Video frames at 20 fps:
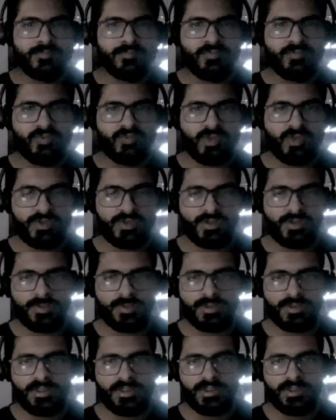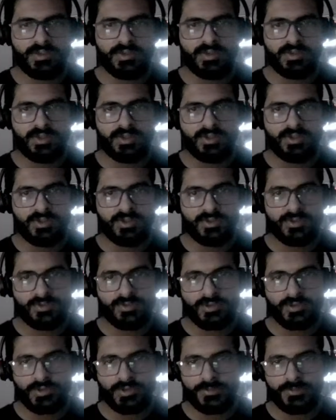For example, this.
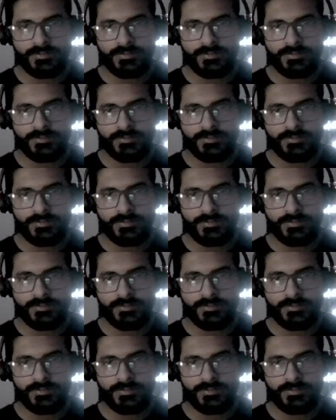Okay.